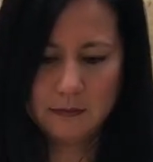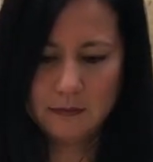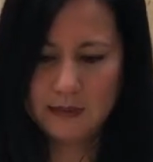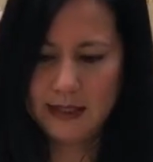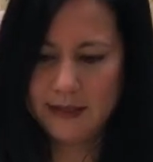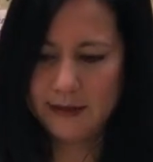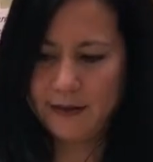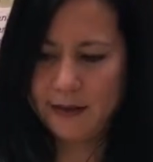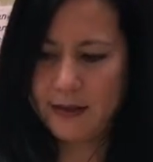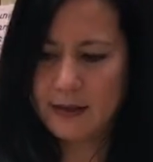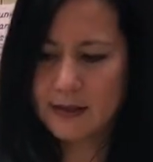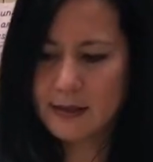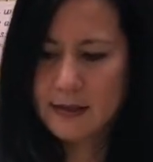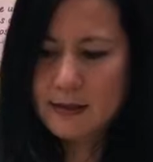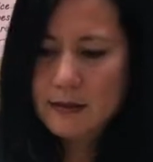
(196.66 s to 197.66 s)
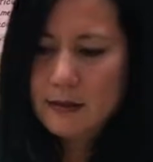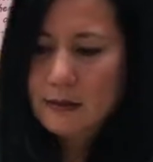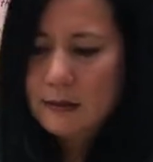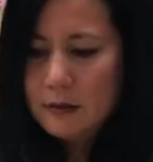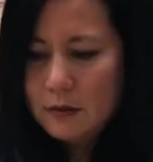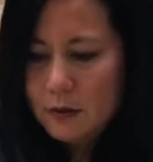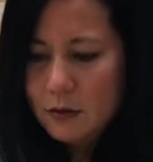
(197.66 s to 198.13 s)
like this,
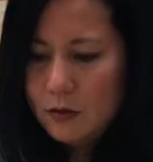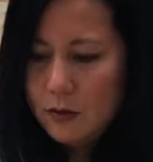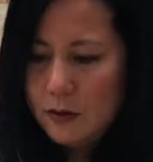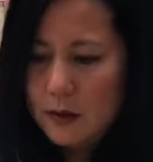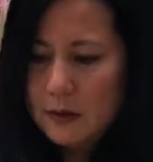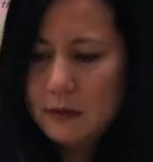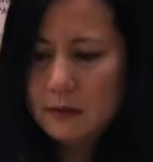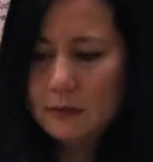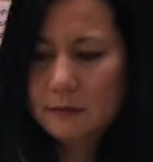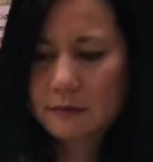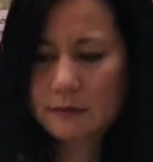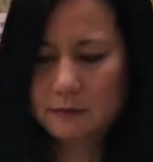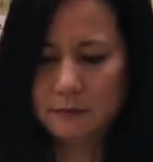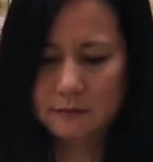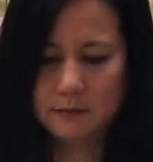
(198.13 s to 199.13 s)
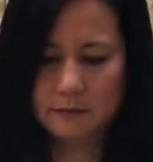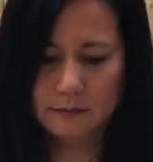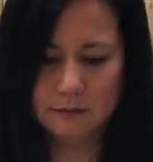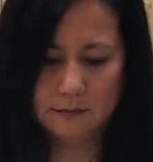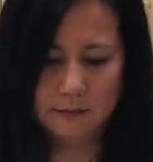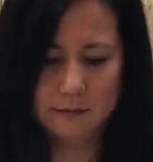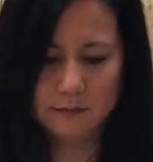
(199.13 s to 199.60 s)
or in
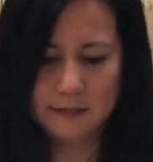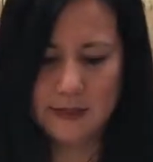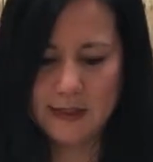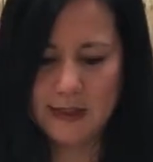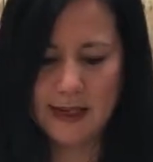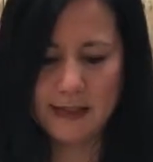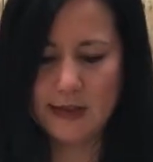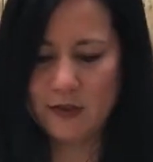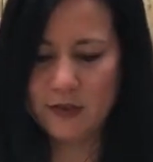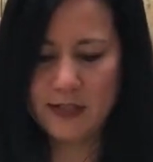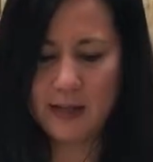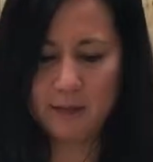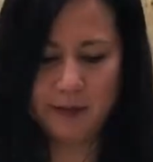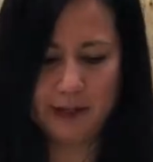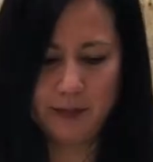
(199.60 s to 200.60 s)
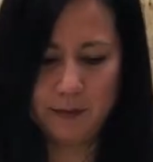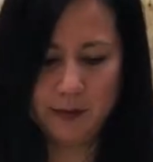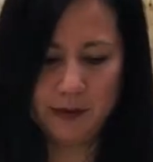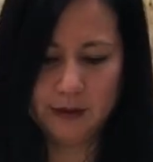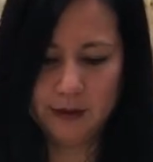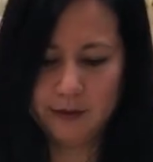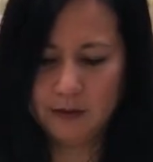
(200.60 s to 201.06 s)
this case, I just had plain
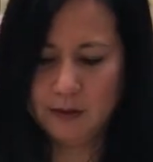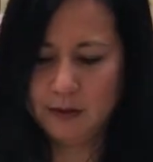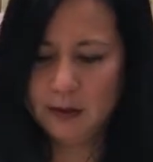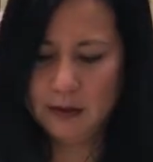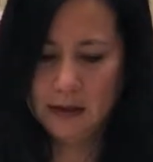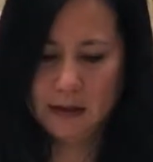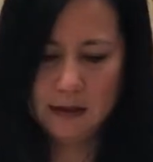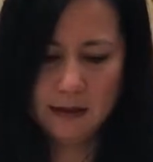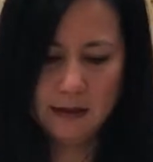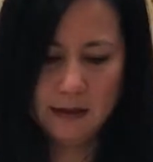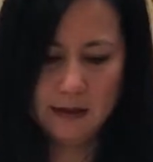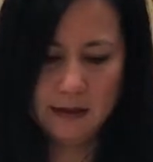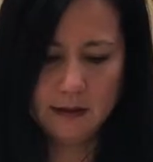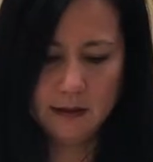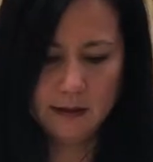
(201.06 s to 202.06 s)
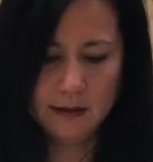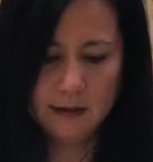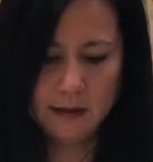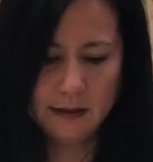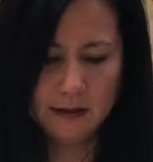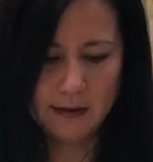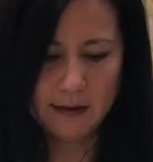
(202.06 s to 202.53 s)
blue,
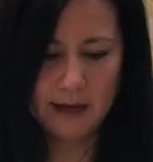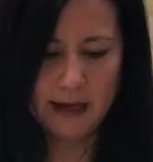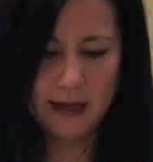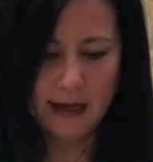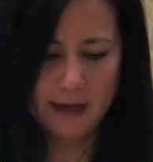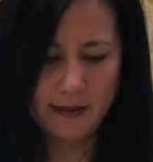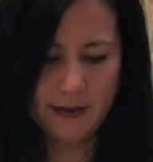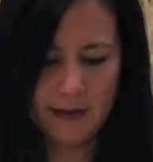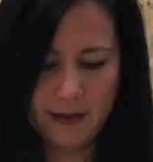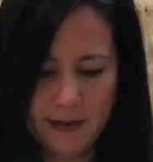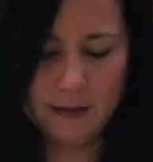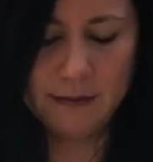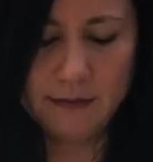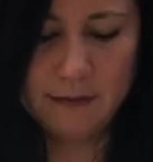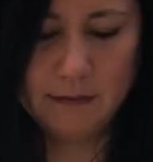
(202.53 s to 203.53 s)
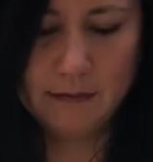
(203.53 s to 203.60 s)
and then